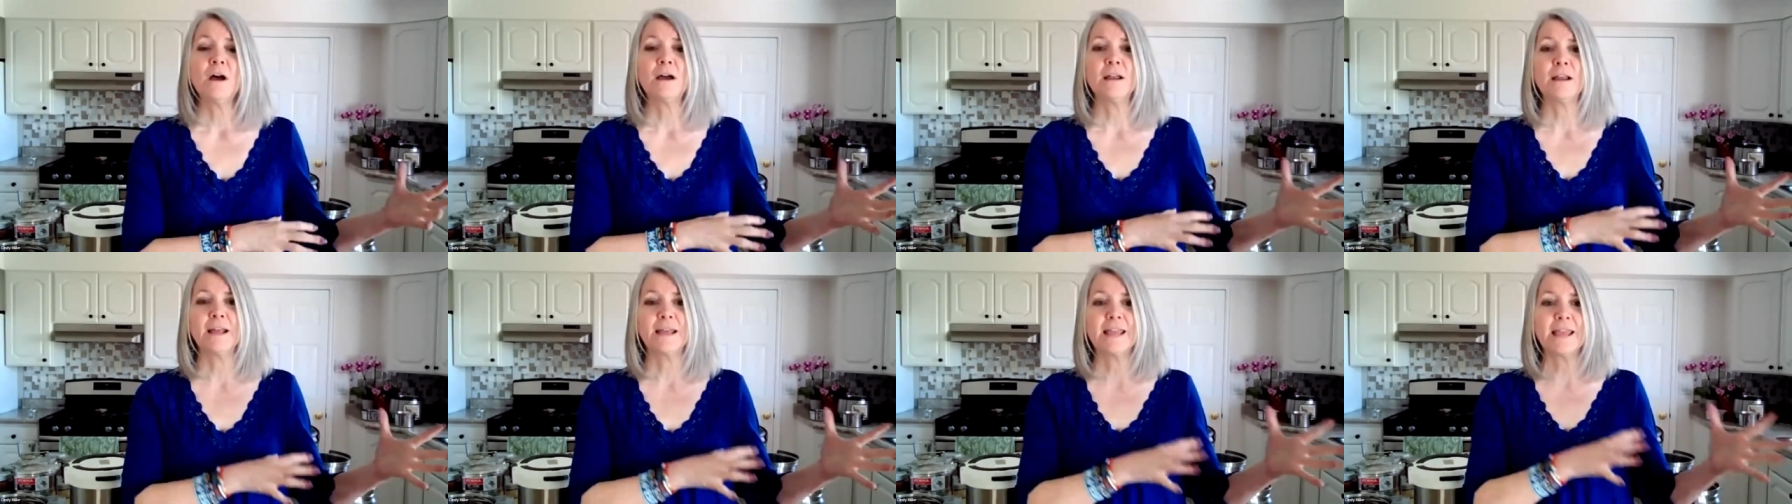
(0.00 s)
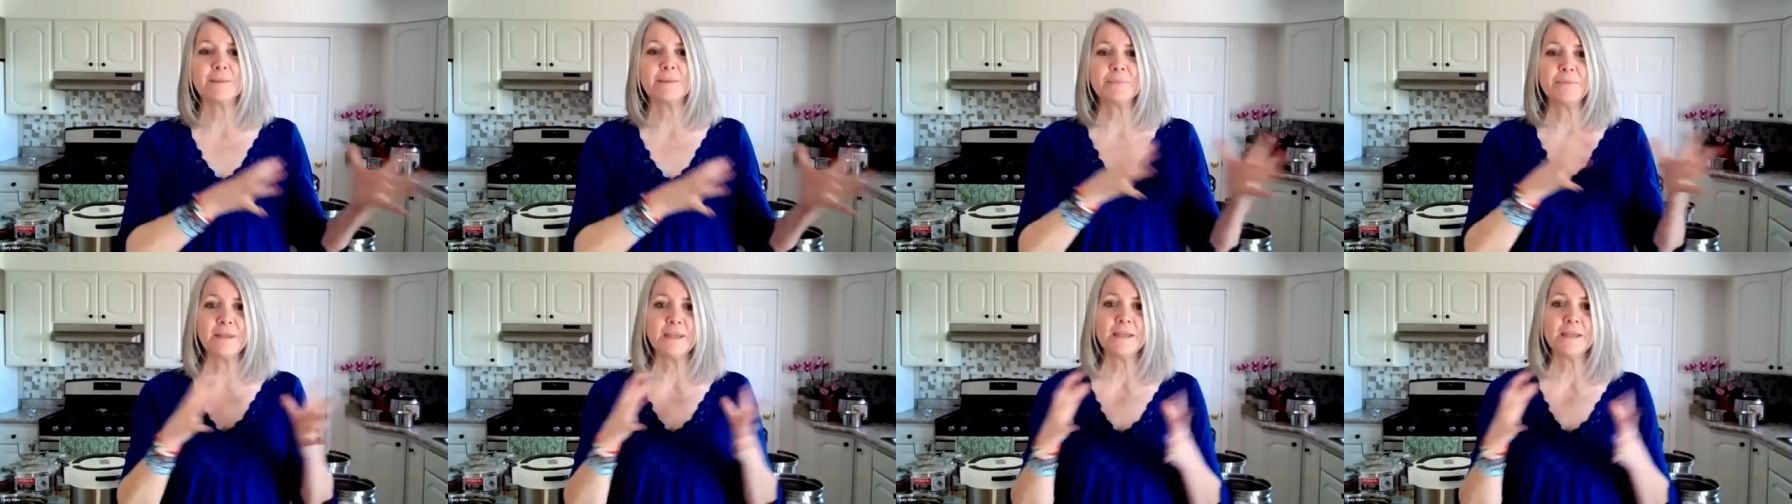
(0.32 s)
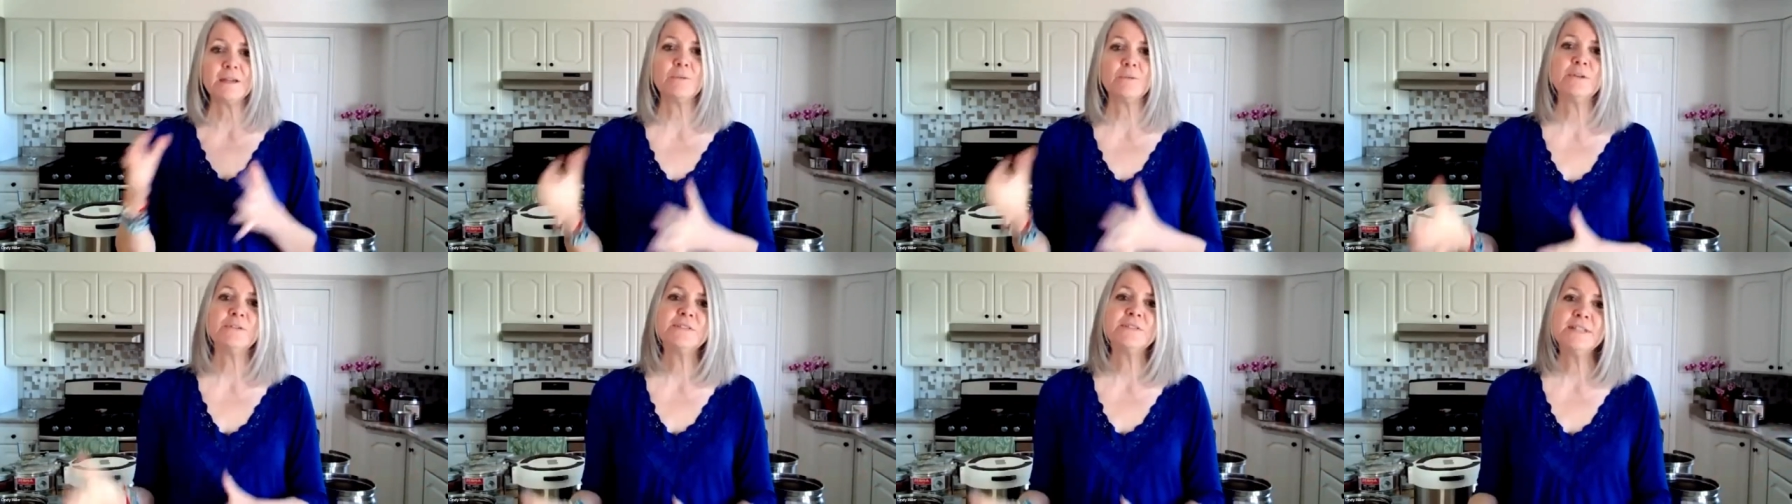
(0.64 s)
and I kept
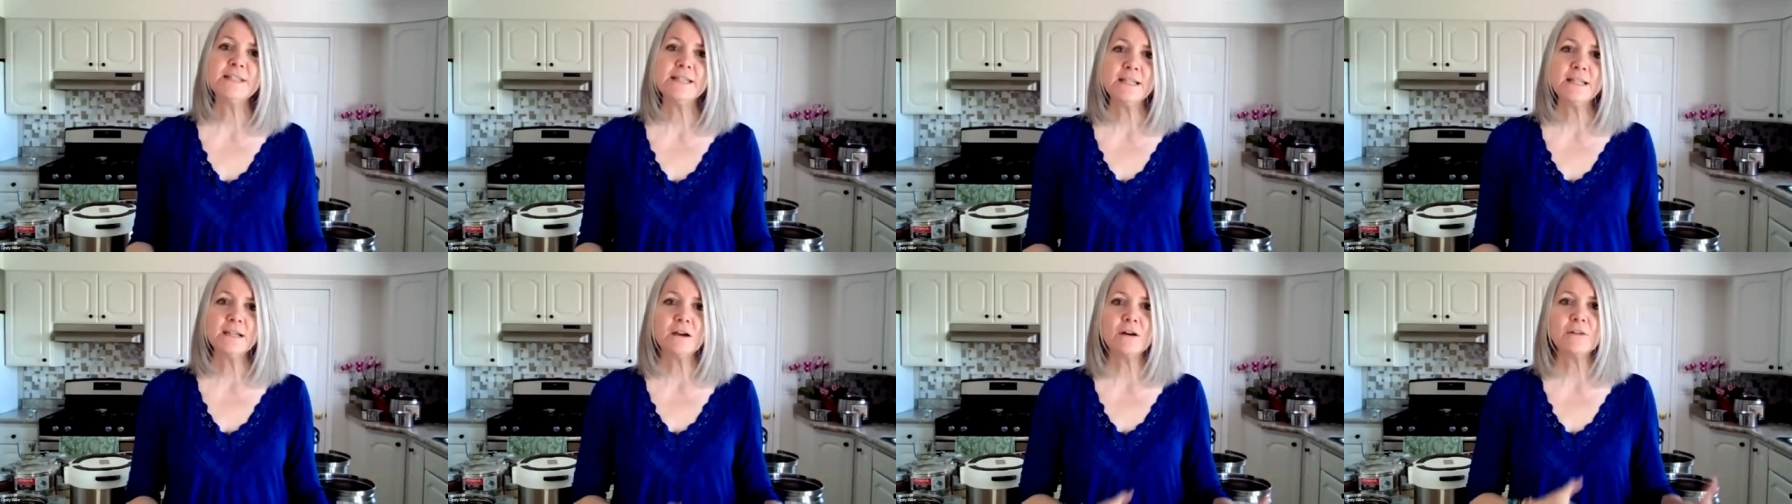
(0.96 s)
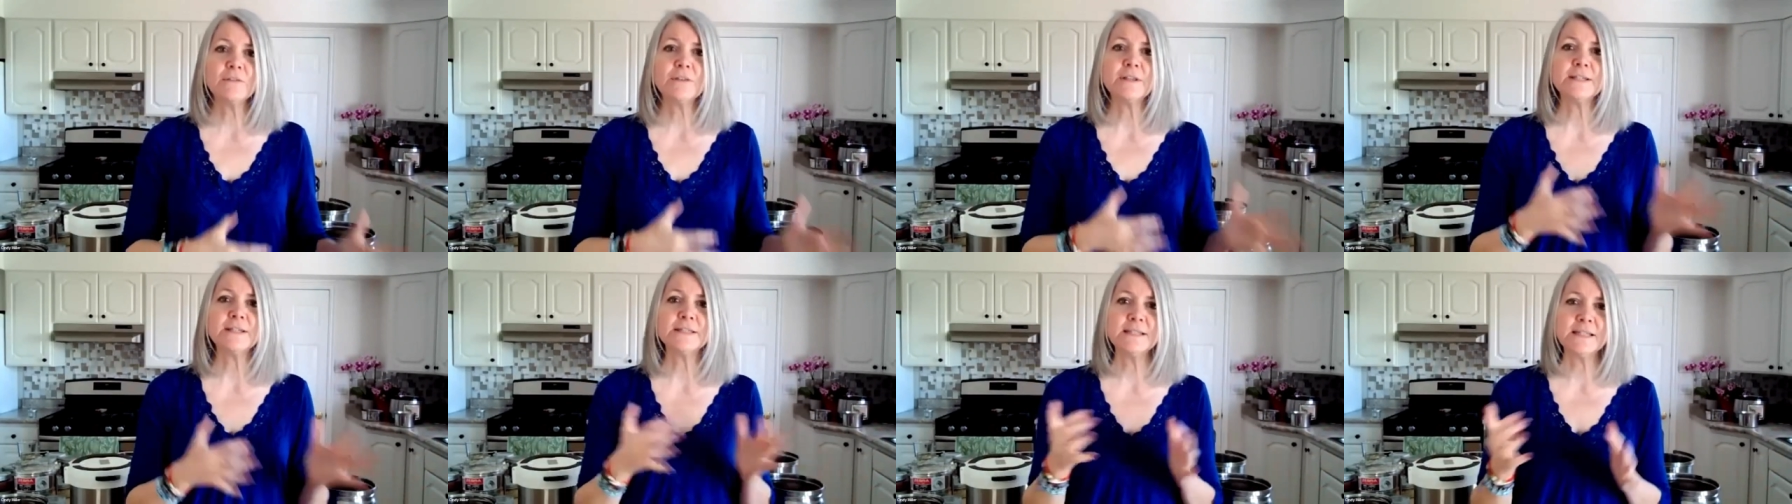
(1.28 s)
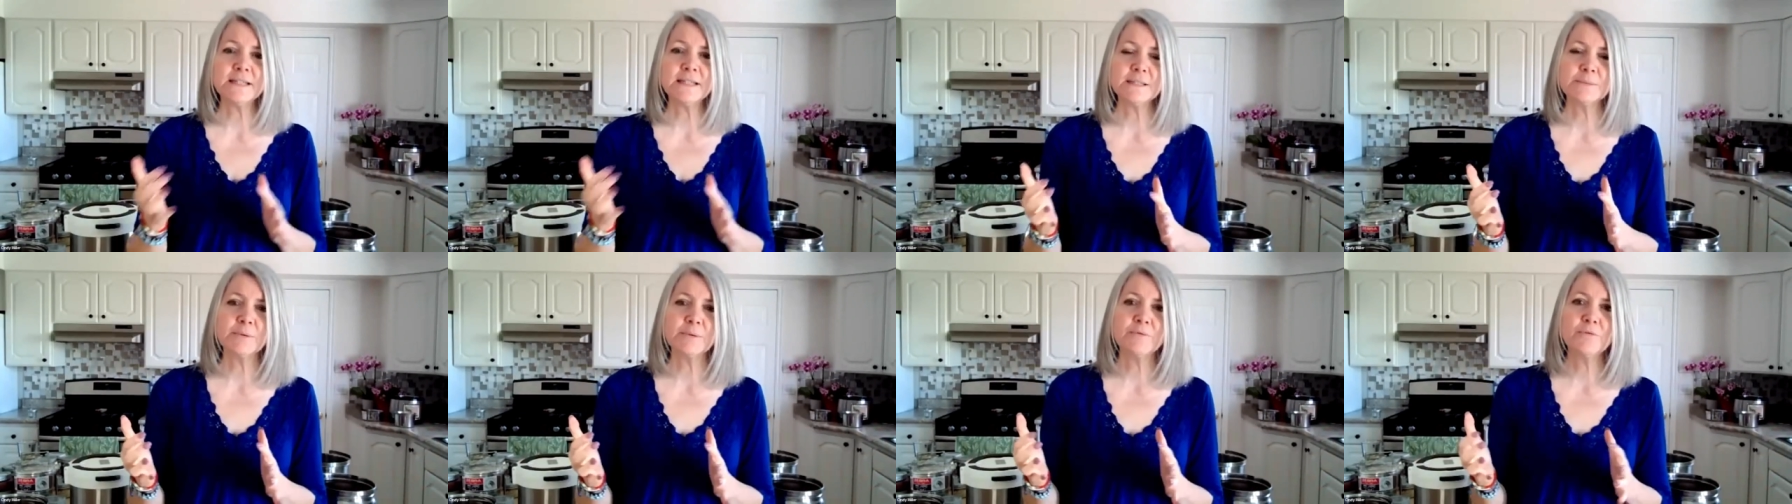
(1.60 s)
thinking, we've seen all these
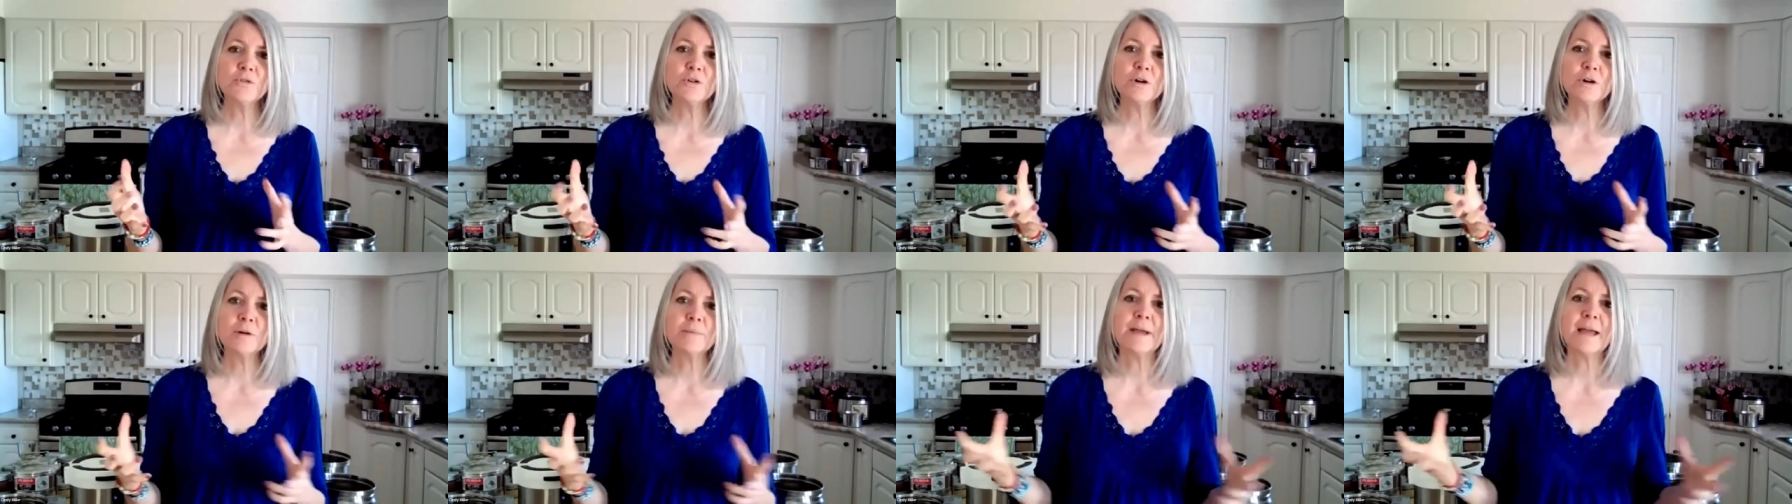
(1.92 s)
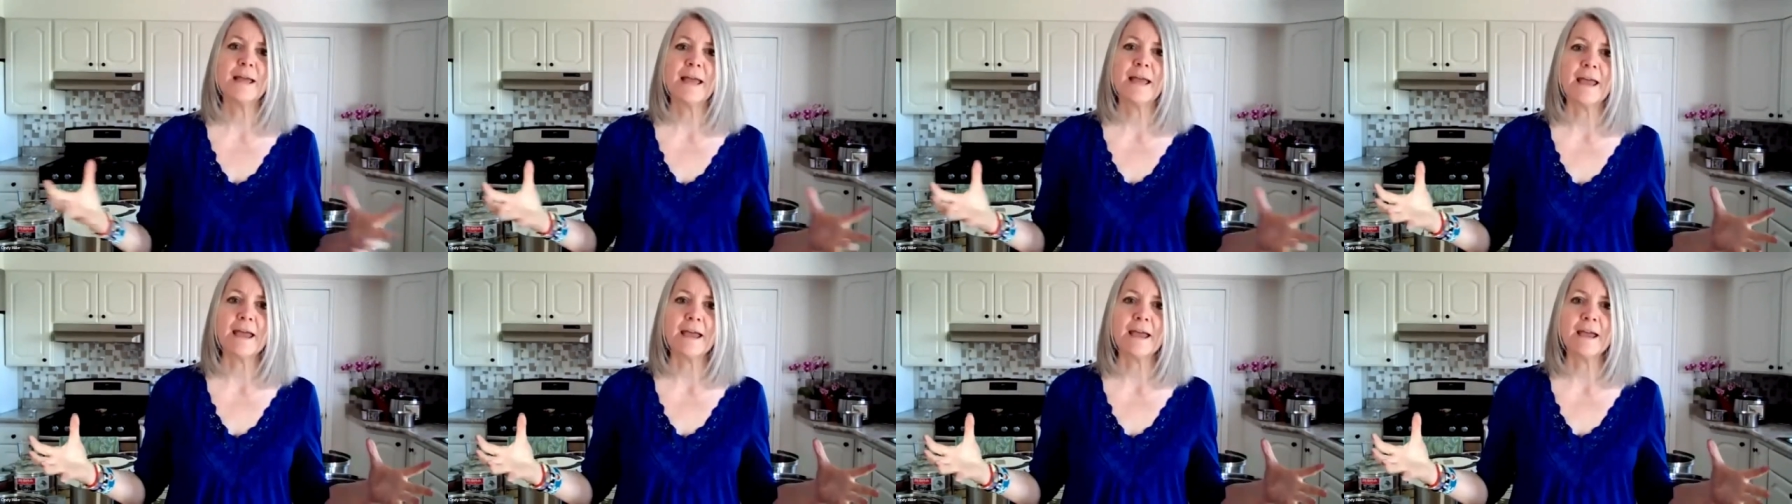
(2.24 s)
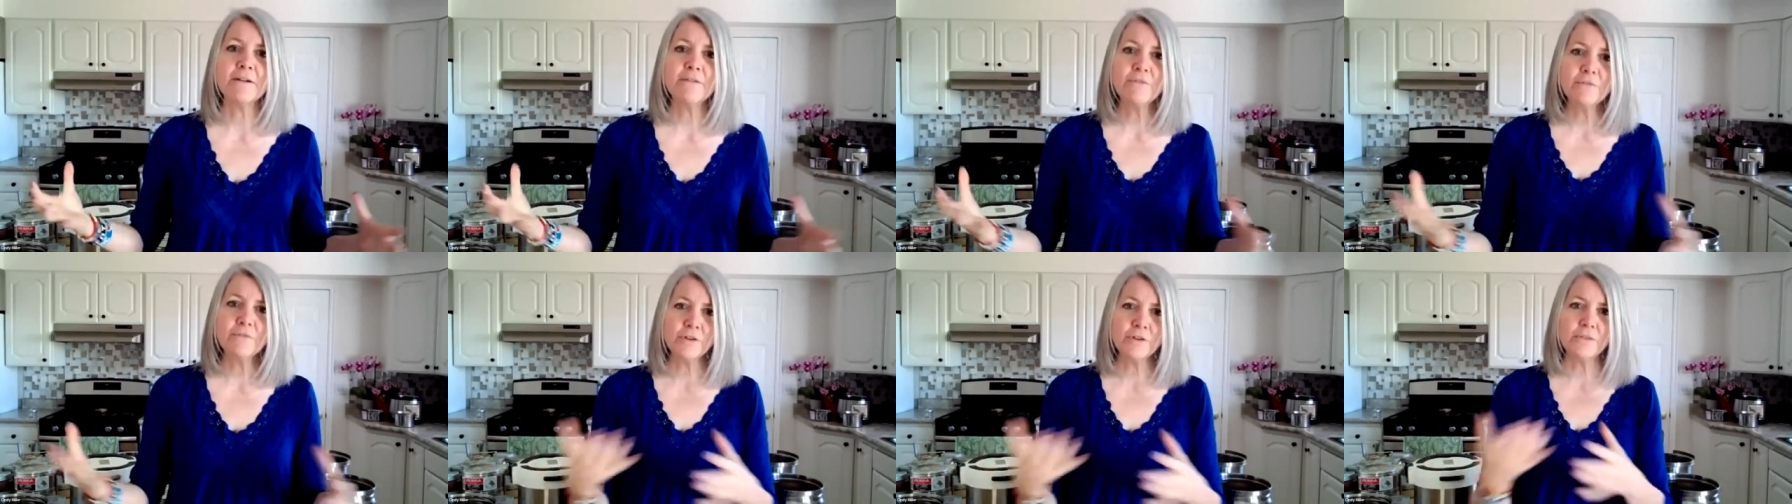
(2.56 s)
things before, but
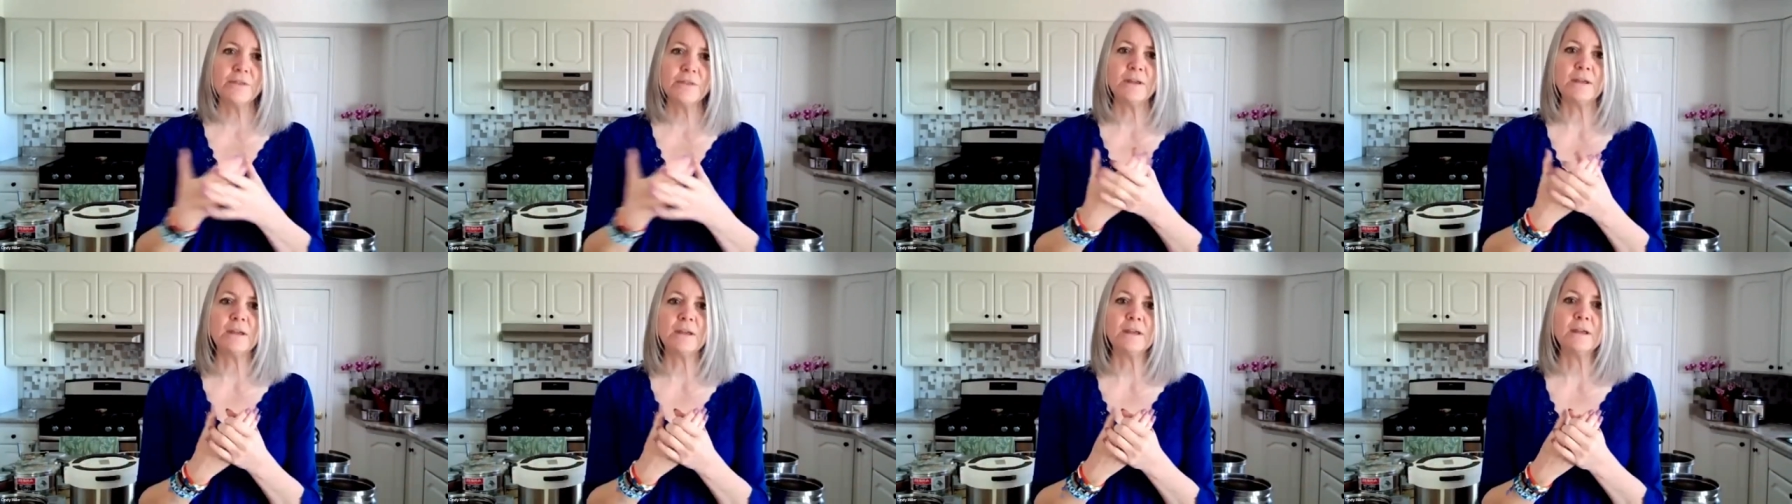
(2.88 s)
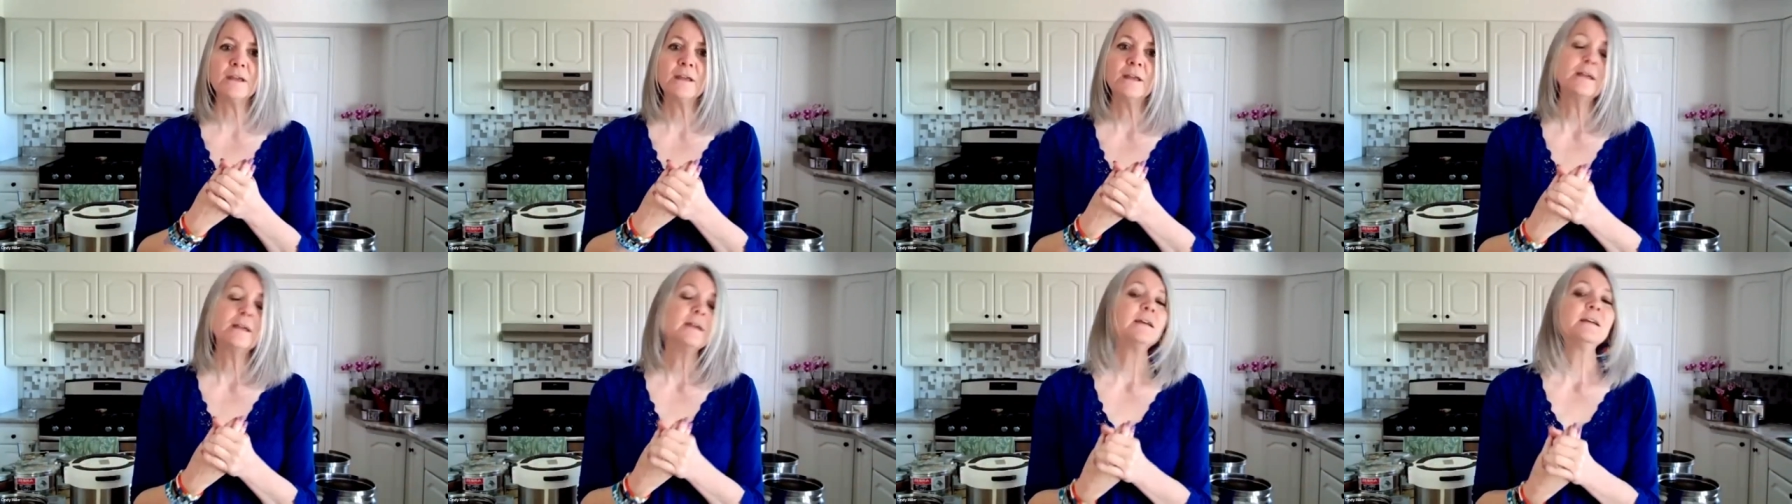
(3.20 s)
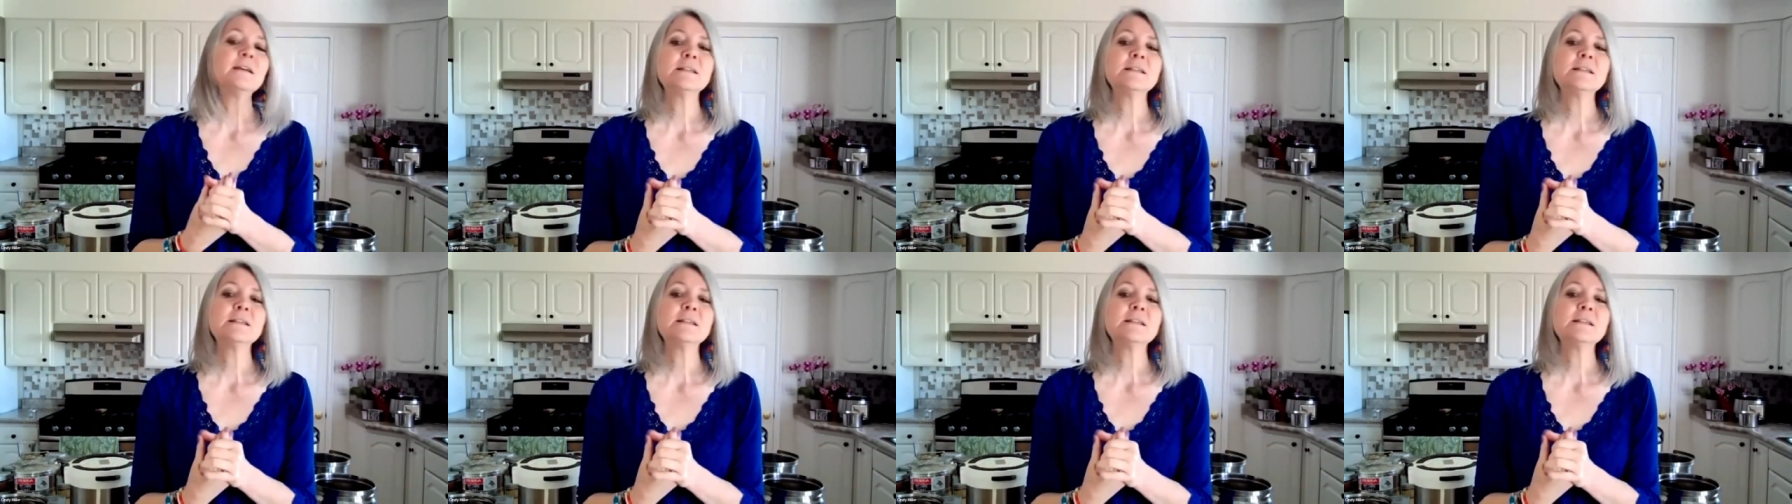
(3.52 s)
everything